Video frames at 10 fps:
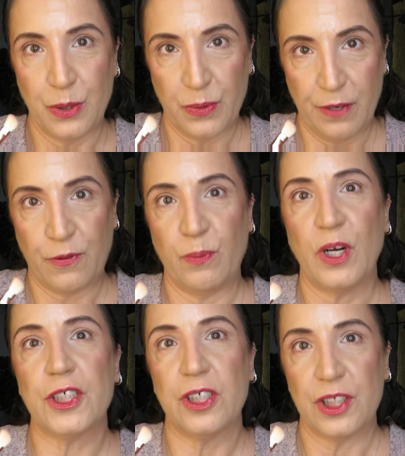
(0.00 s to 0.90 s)
the reefer
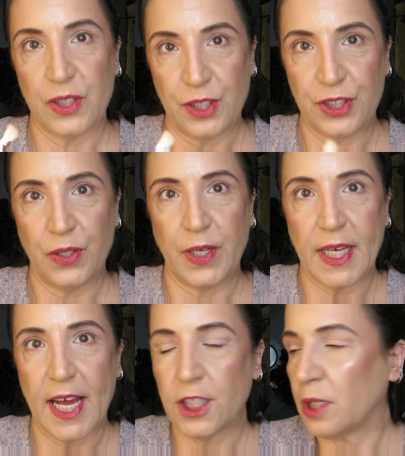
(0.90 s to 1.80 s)
brushes or the Sonia
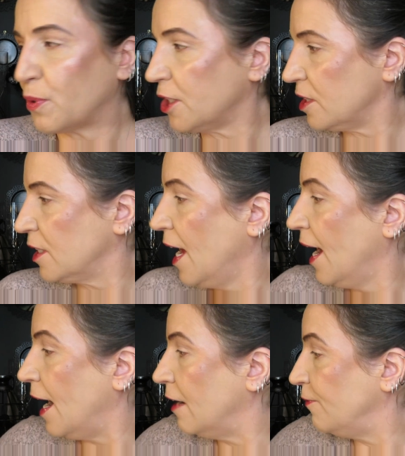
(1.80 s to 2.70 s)
Kashuk brushes.
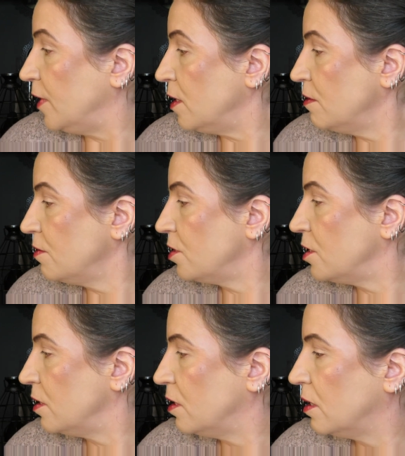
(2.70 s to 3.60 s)
I've used